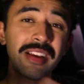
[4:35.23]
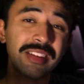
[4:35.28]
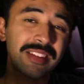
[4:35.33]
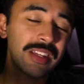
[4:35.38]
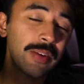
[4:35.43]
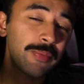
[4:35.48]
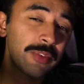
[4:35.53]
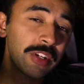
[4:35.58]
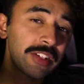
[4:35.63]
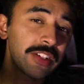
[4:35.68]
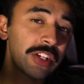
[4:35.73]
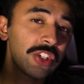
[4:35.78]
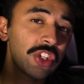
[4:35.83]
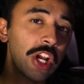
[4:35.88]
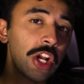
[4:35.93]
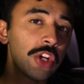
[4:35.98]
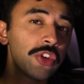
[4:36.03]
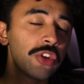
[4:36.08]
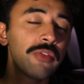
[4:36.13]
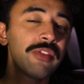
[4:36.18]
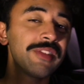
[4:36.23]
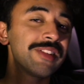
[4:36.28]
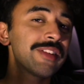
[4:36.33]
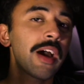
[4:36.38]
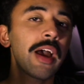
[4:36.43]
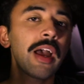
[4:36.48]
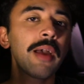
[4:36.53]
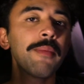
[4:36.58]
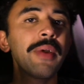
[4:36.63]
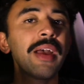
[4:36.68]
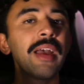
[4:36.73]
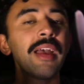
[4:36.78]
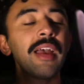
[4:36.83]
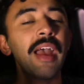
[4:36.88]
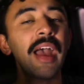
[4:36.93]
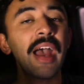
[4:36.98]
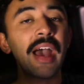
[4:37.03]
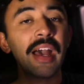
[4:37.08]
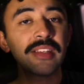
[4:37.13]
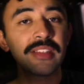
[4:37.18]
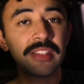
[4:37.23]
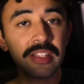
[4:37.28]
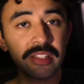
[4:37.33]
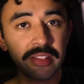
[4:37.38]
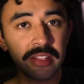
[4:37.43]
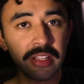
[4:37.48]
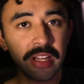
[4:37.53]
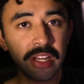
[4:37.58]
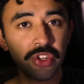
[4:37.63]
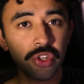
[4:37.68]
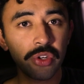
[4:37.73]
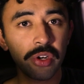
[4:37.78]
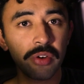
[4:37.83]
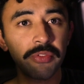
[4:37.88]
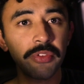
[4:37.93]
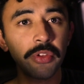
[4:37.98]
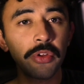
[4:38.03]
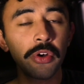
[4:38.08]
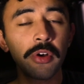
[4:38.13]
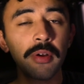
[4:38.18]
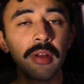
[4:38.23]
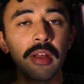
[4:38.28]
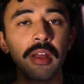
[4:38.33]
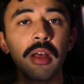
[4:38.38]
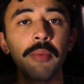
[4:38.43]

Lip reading: subject to change over time, as is the nature of law,